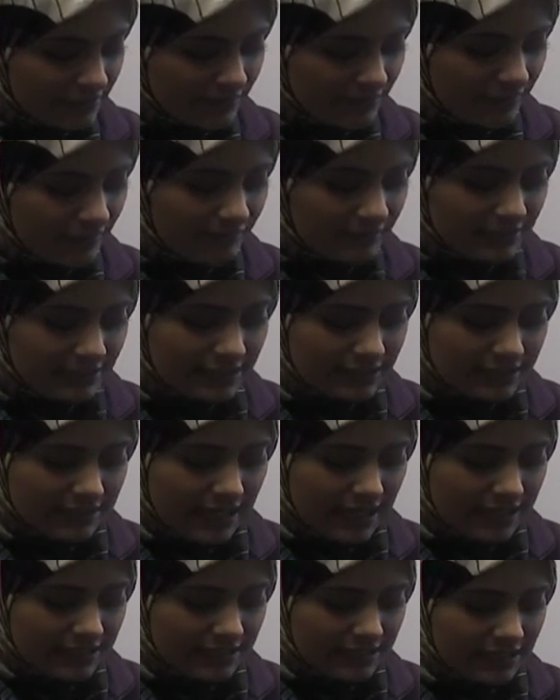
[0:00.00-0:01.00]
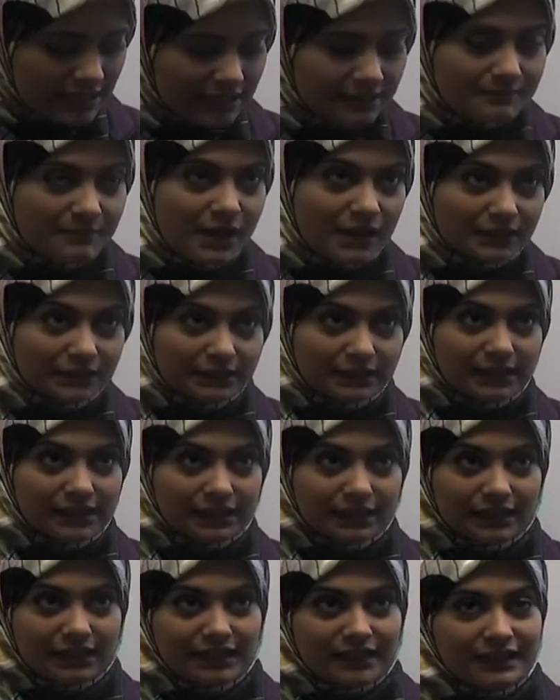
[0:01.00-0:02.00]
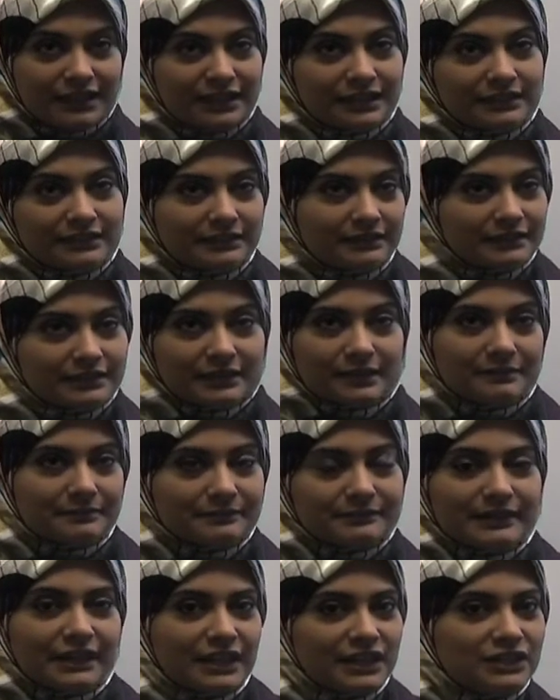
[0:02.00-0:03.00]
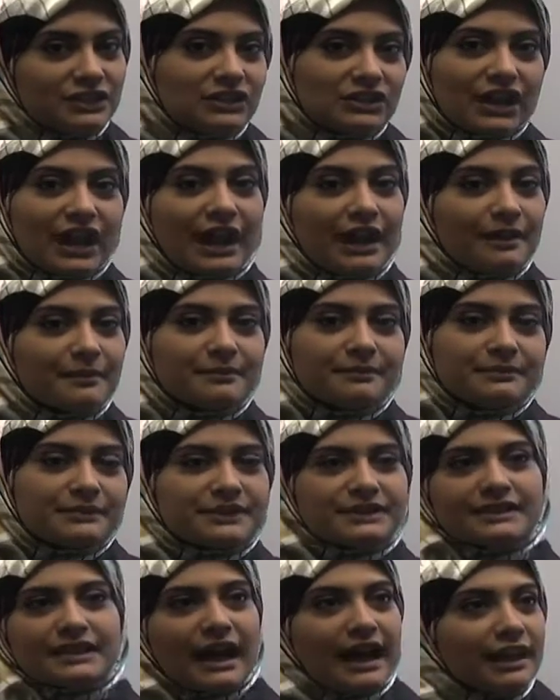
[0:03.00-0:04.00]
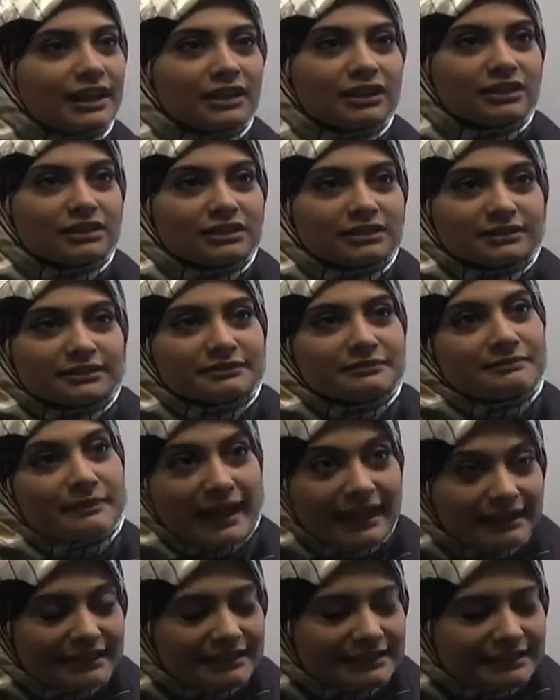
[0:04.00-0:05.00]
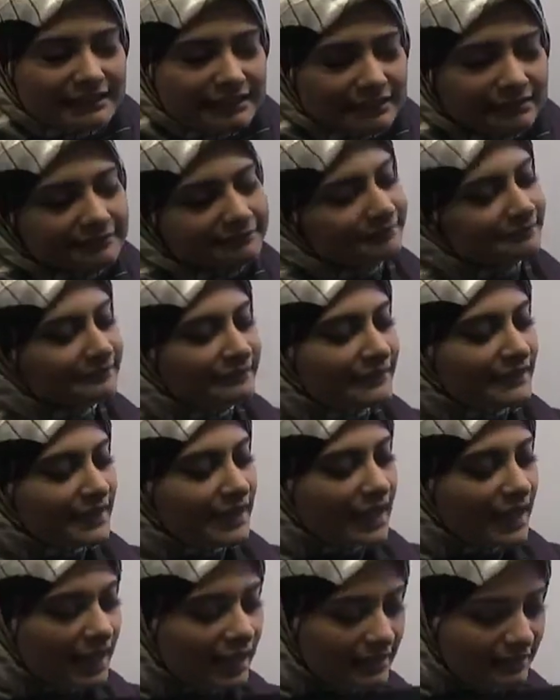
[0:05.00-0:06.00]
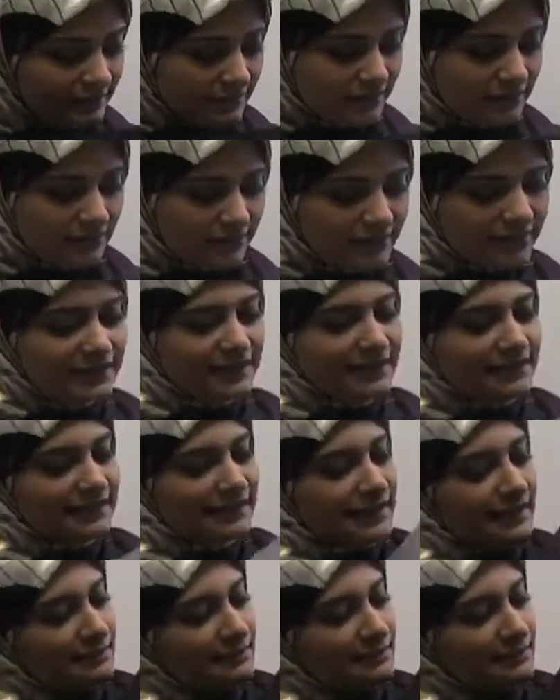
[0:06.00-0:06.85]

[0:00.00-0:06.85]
I was designing and modeling some hijab style magazine. And so this is the